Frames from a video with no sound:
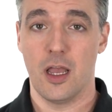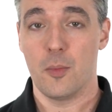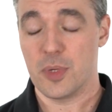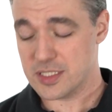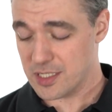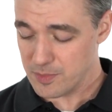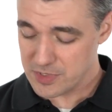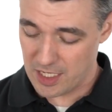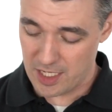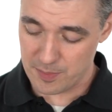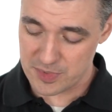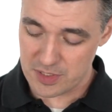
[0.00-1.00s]
but
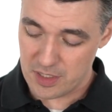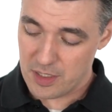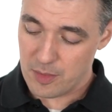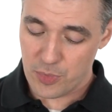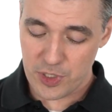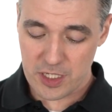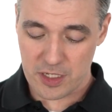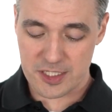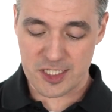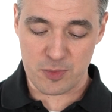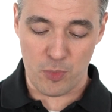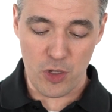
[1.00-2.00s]
sometimes putting a
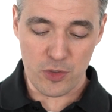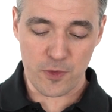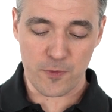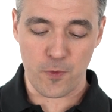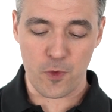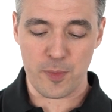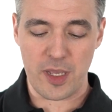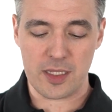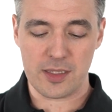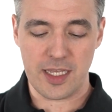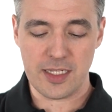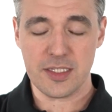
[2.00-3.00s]
smaller format
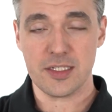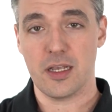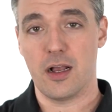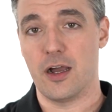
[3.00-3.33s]
lens